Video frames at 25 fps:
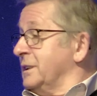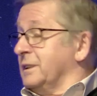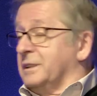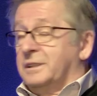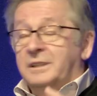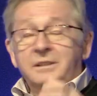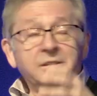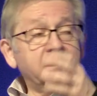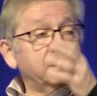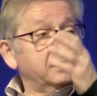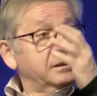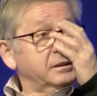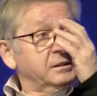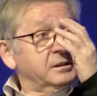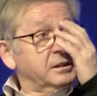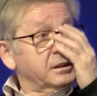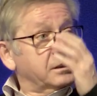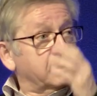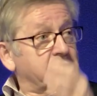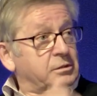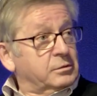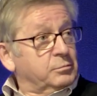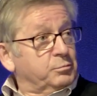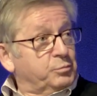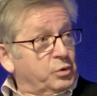The
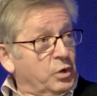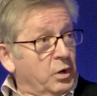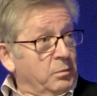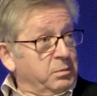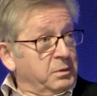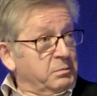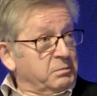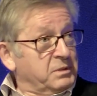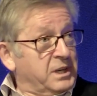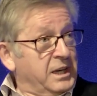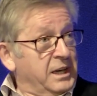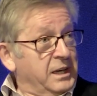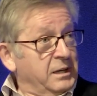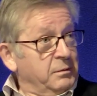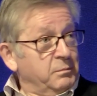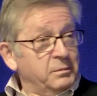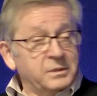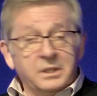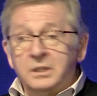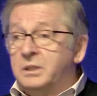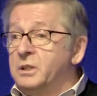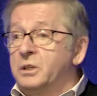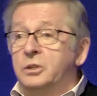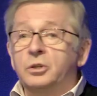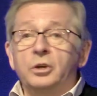problem came,
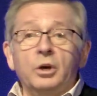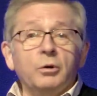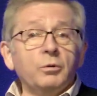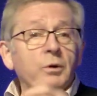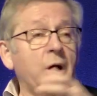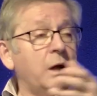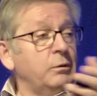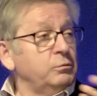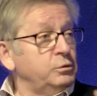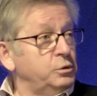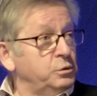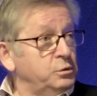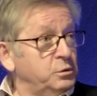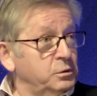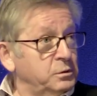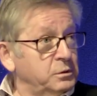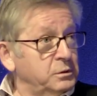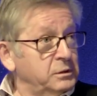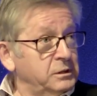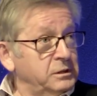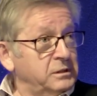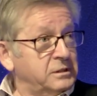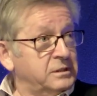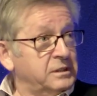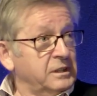they didn't know how to do
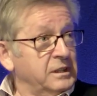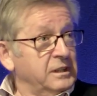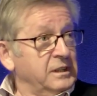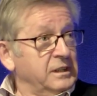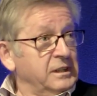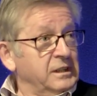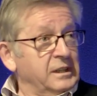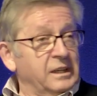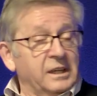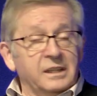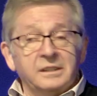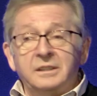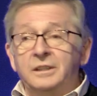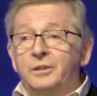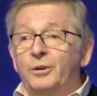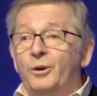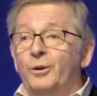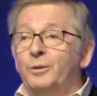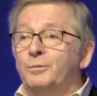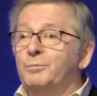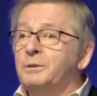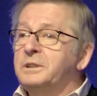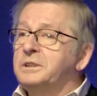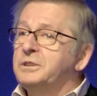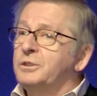it, and they
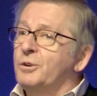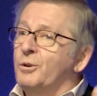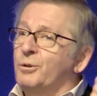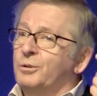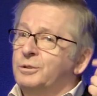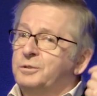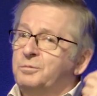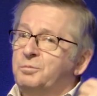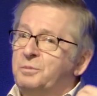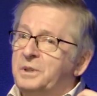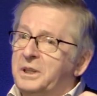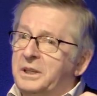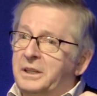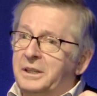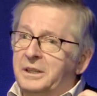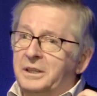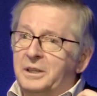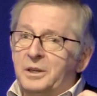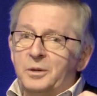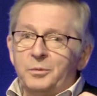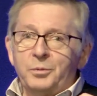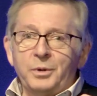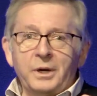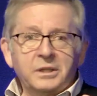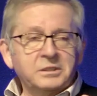always called me,
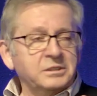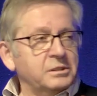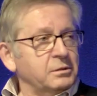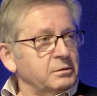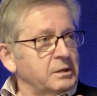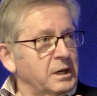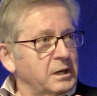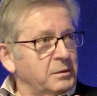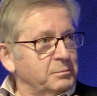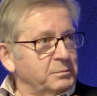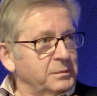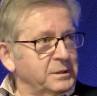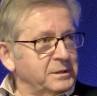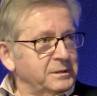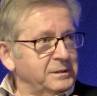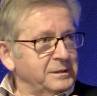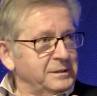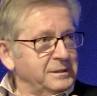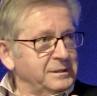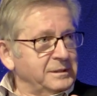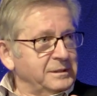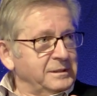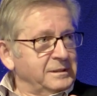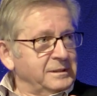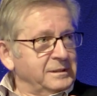Pastor, come,
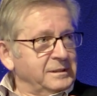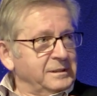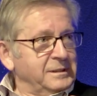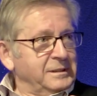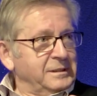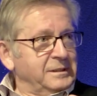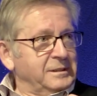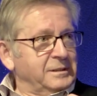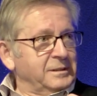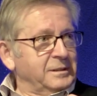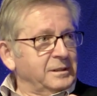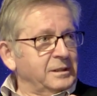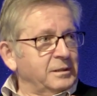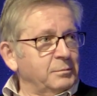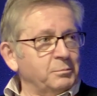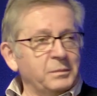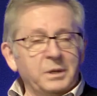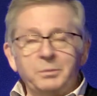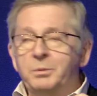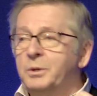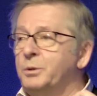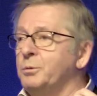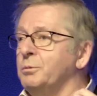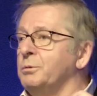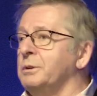
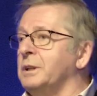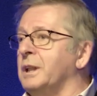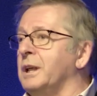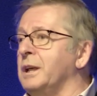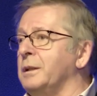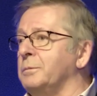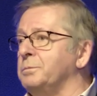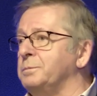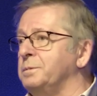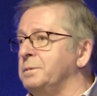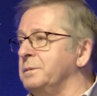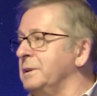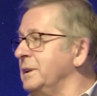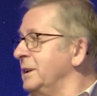maybe you will help.